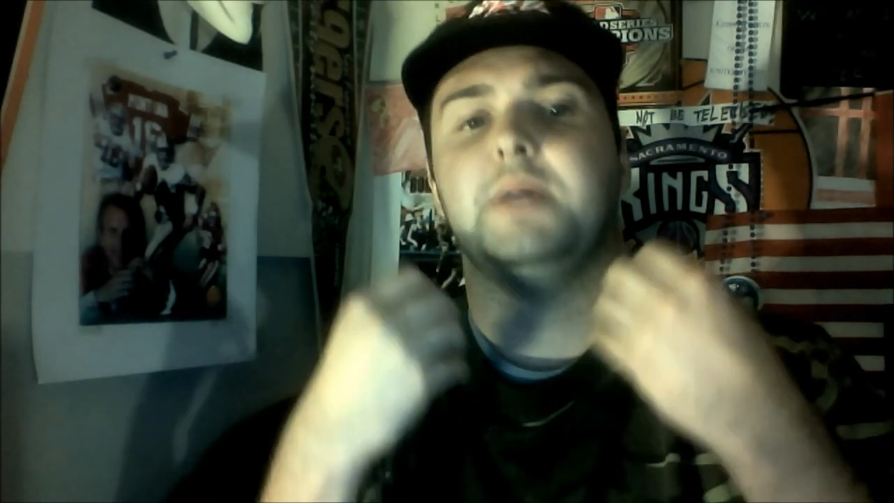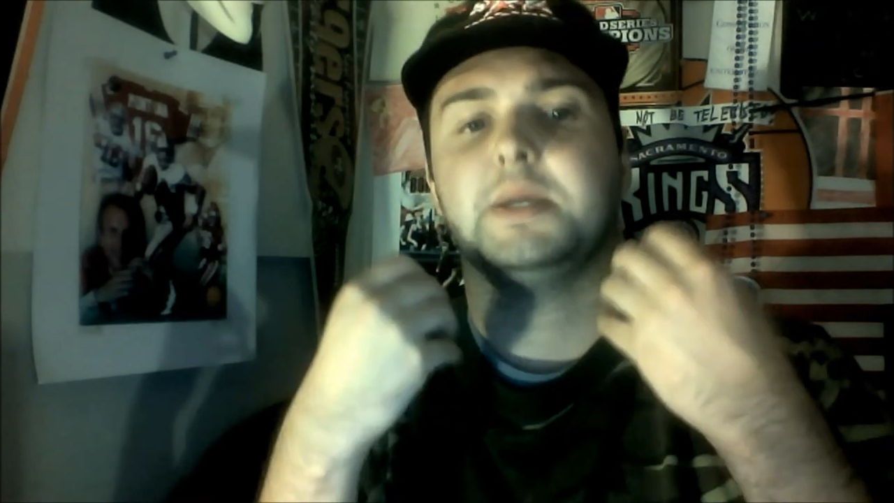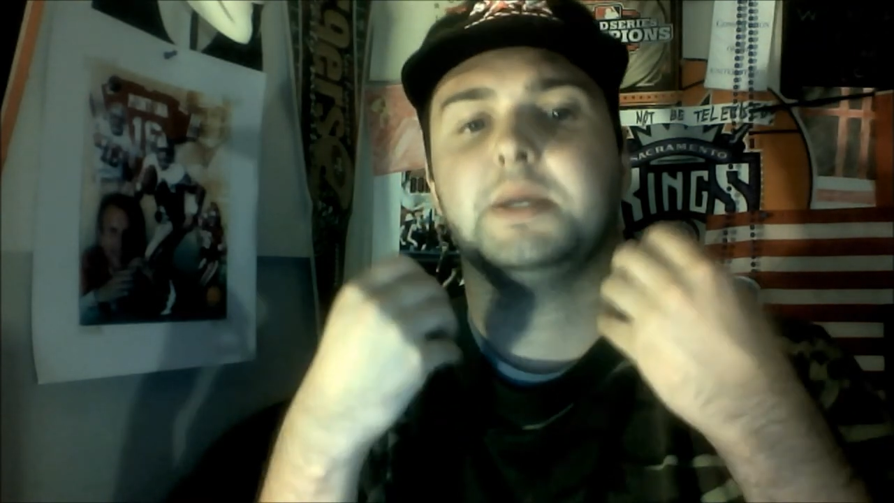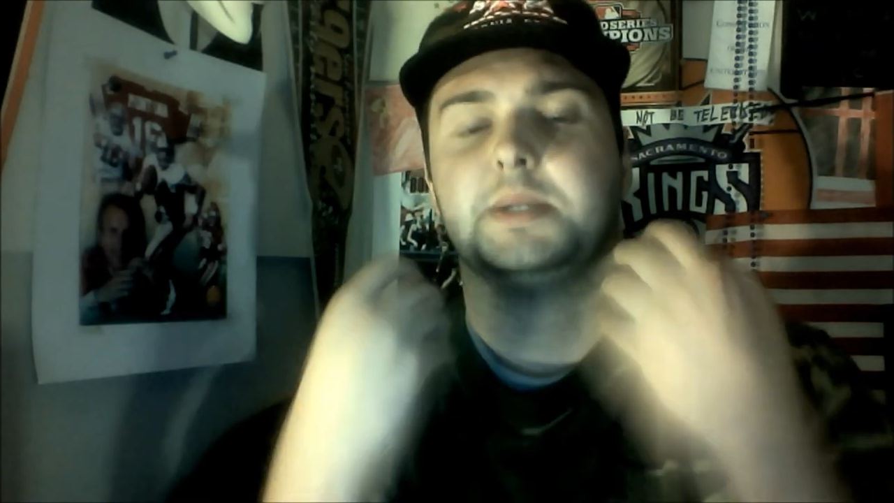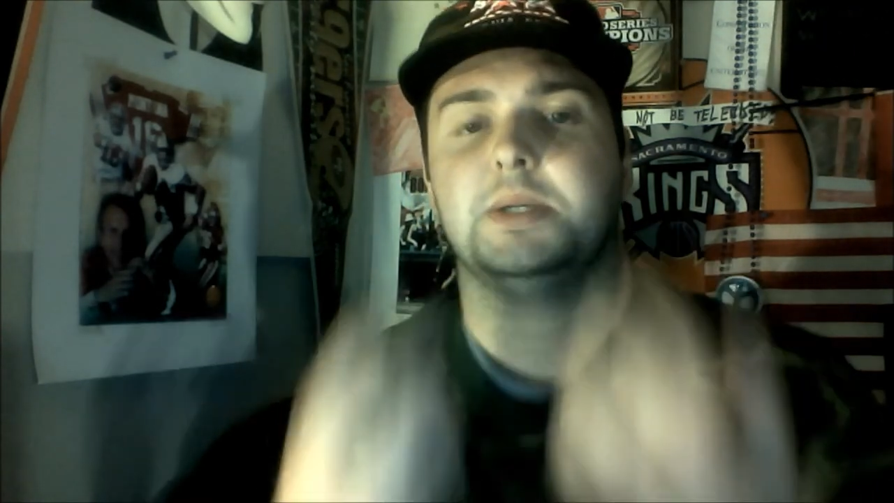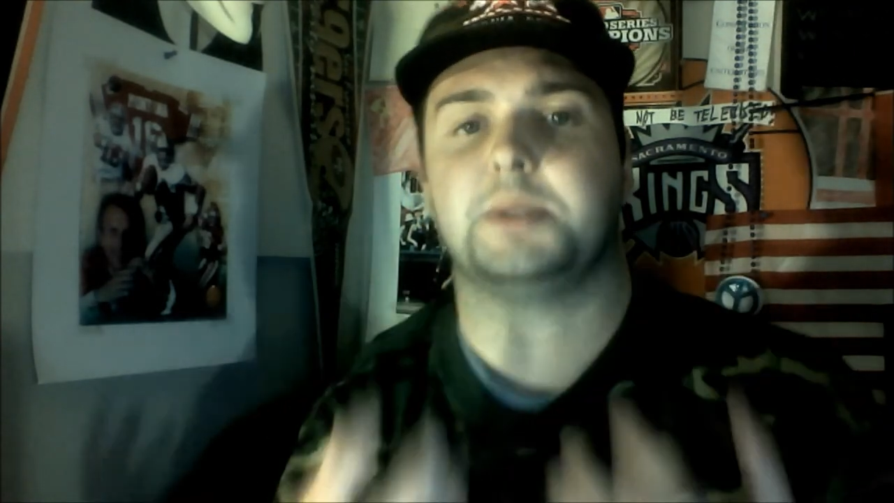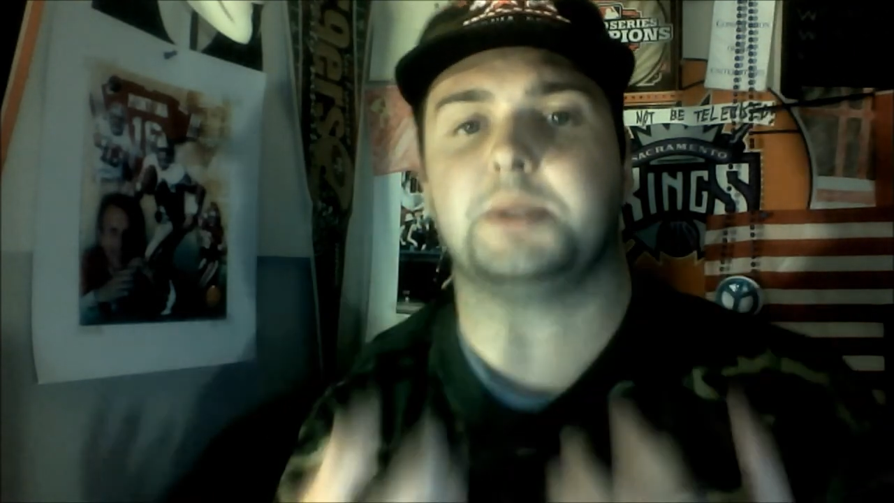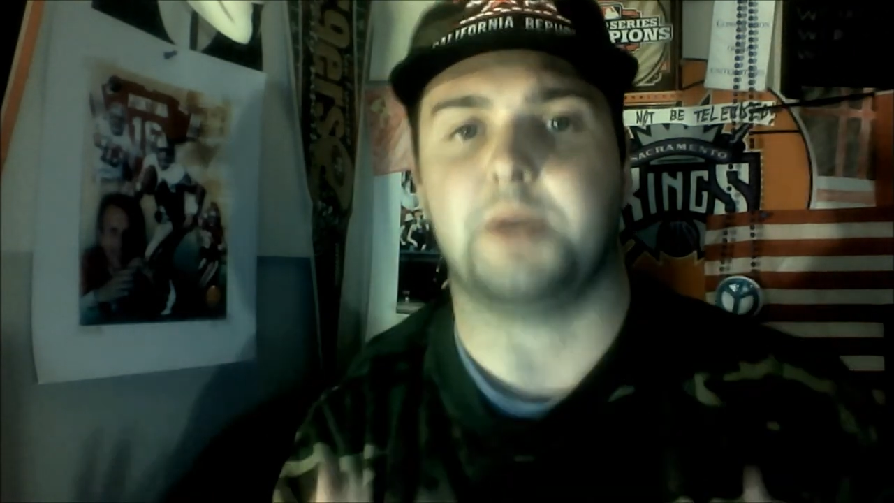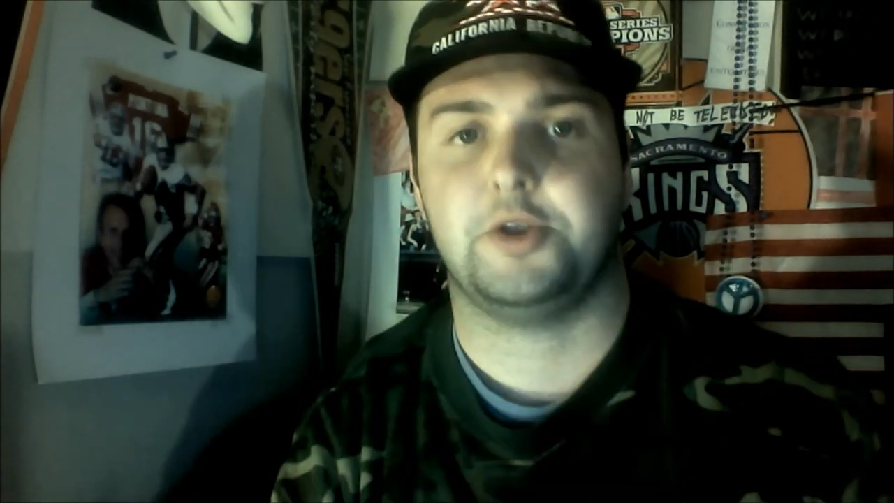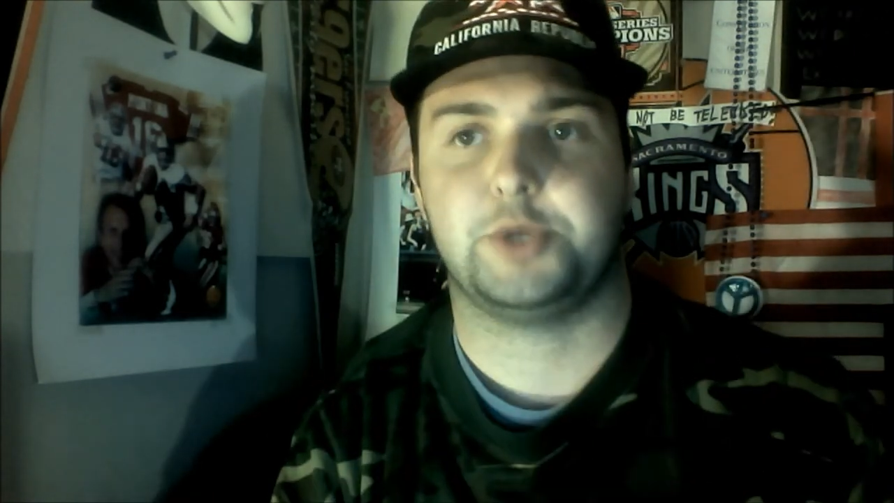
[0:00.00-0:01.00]
be a
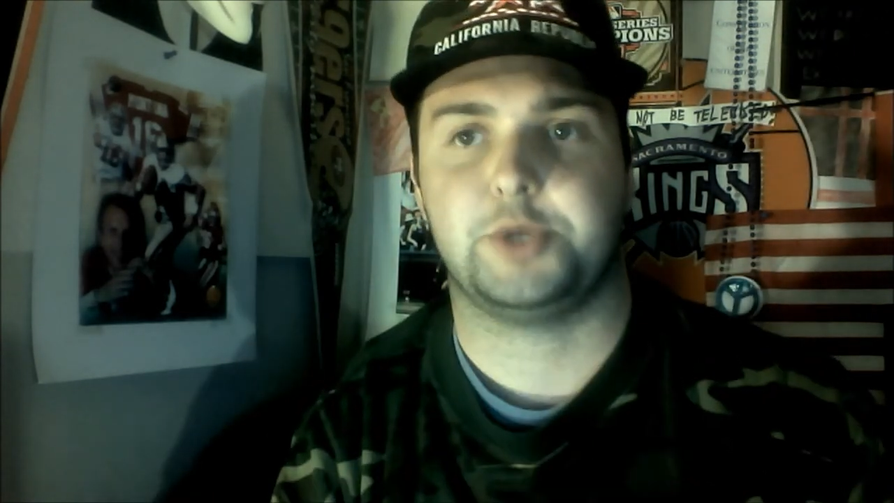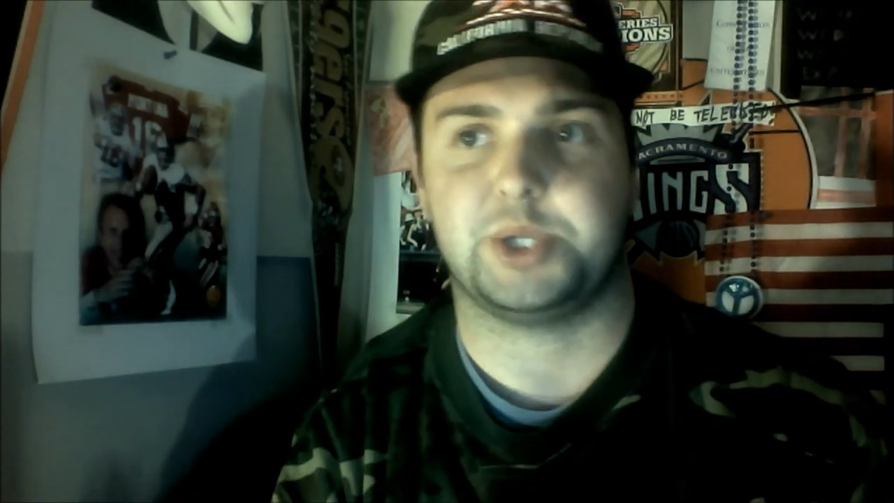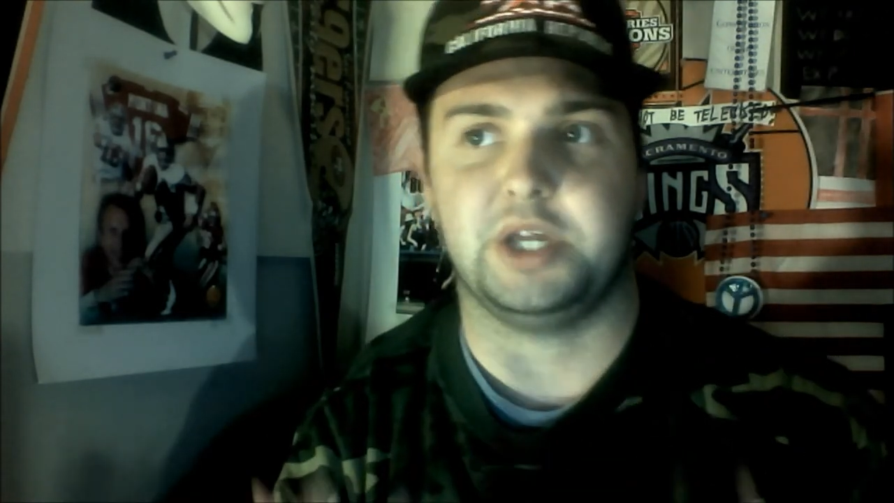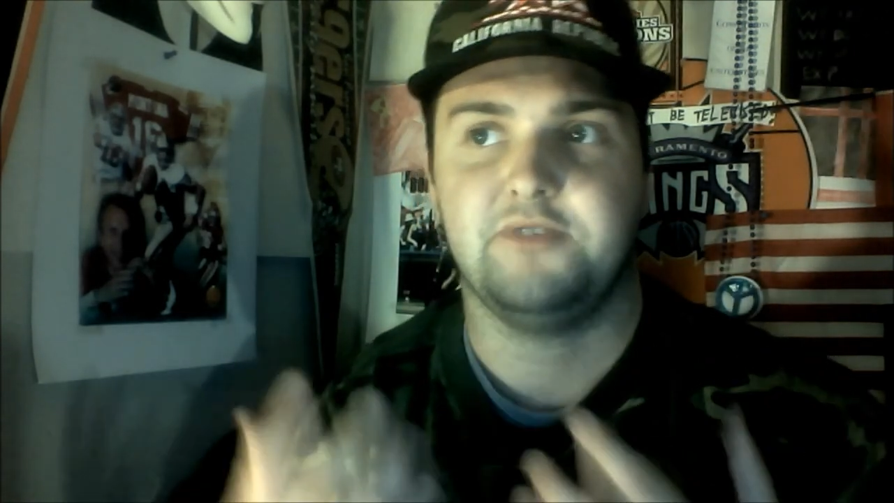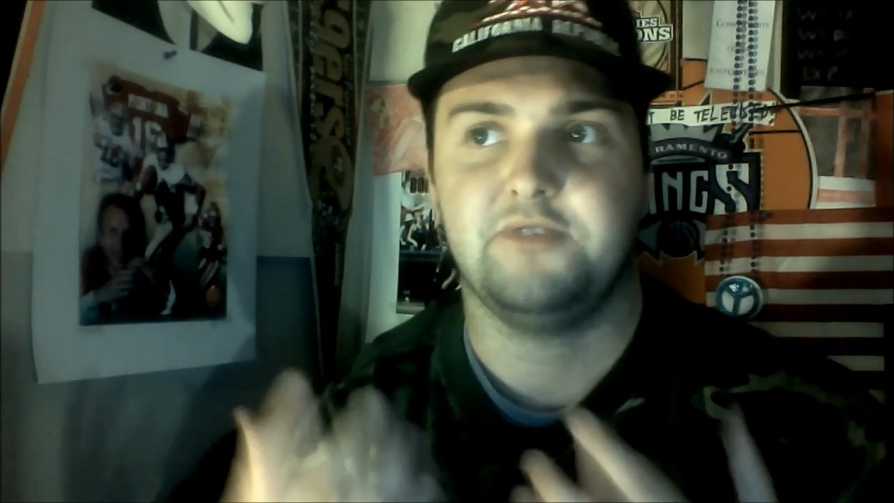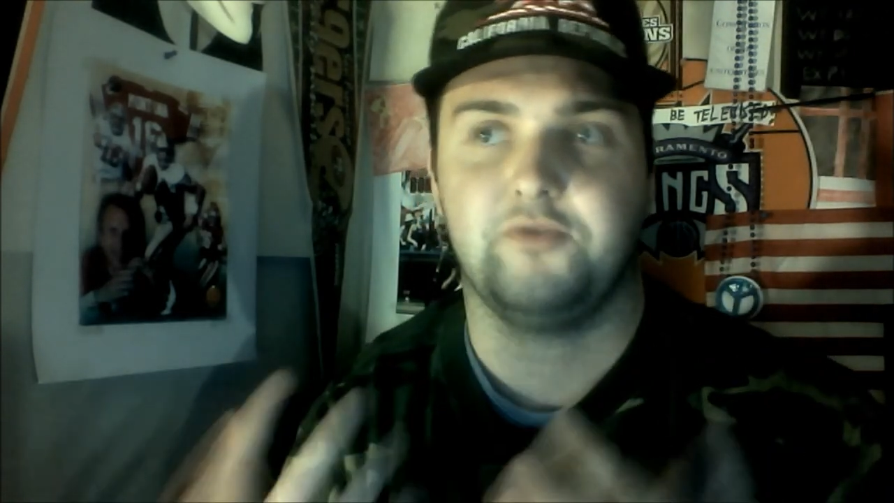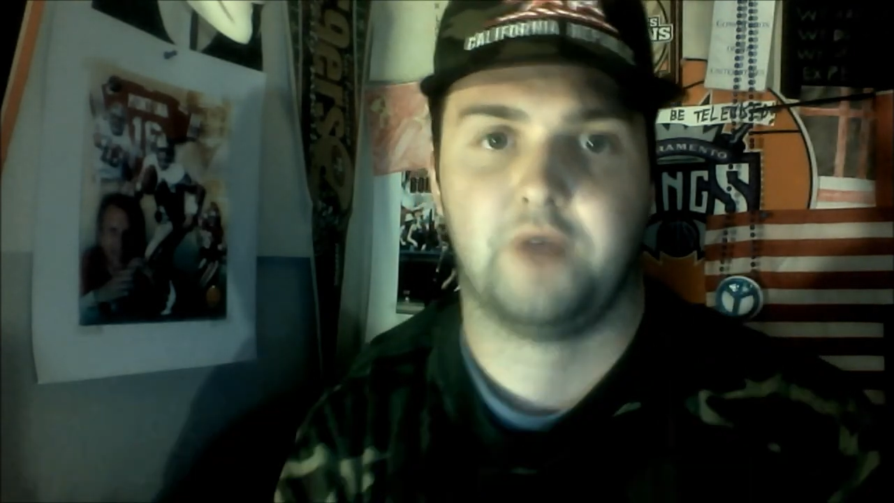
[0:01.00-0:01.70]
sense that Steve